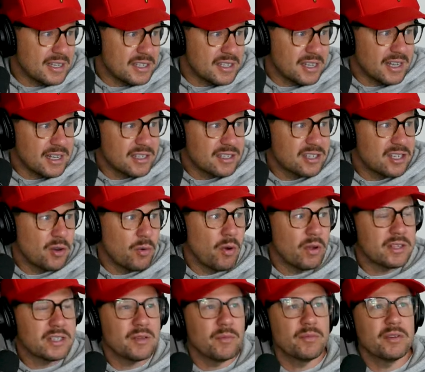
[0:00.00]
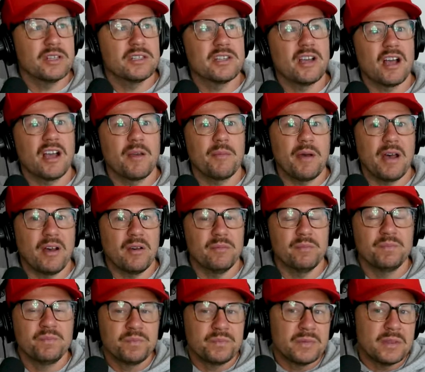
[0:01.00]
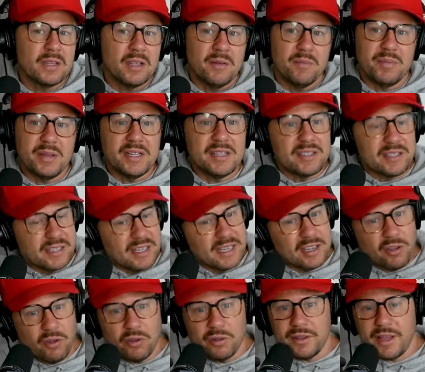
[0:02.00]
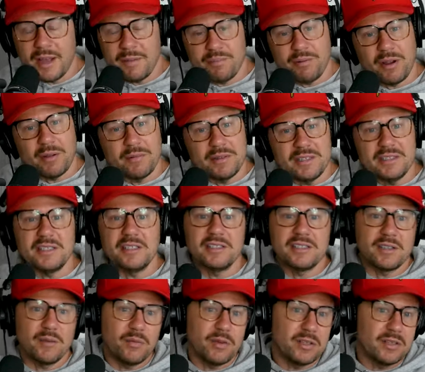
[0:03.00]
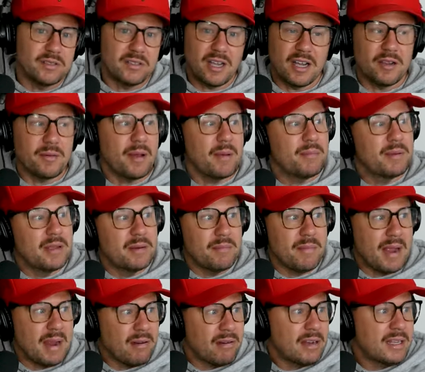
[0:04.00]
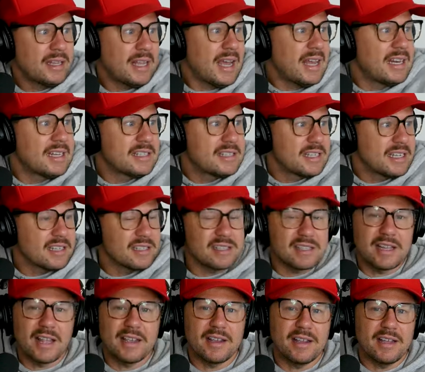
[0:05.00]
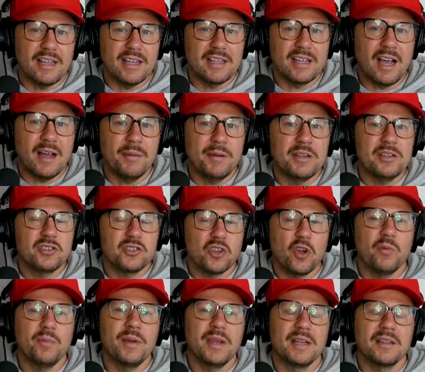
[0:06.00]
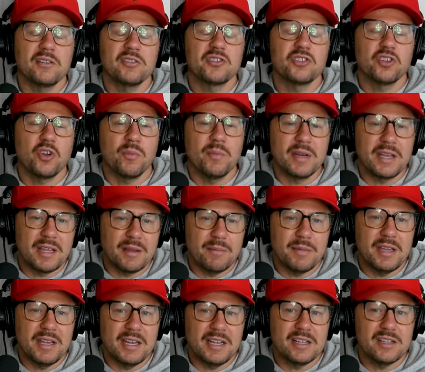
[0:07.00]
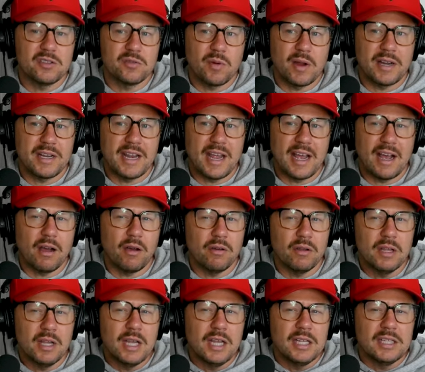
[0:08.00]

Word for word: exists. You want someone to talk about being single. That probably exists. Someone talk about being married. That exists. Like, it, comedy's so big, and there's so many comedians right now